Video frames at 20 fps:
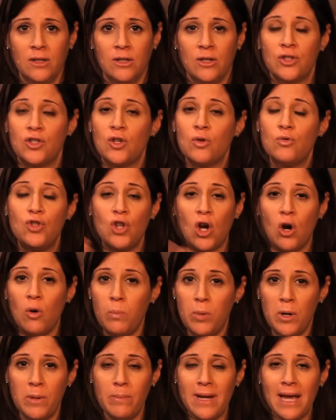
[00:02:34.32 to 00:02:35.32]
So don't
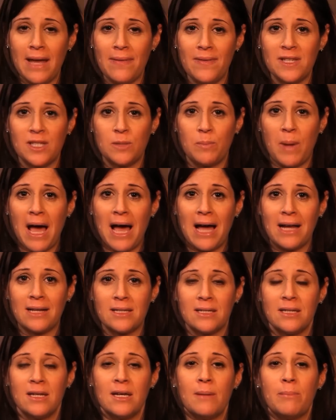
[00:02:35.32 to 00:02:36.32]
put me on the spot,
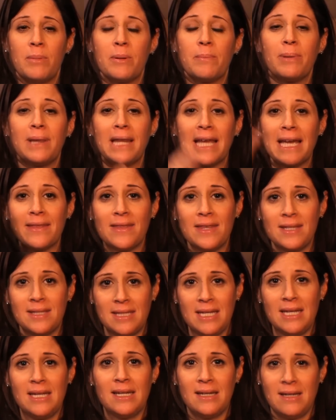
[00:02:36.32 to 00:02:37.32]
but plant the
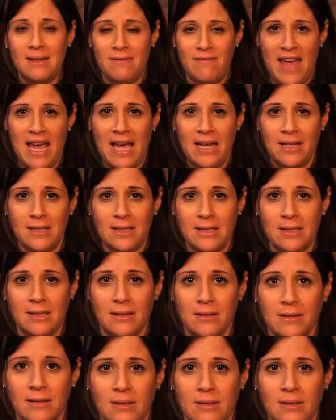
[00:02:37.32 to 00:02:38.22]
seed in advance.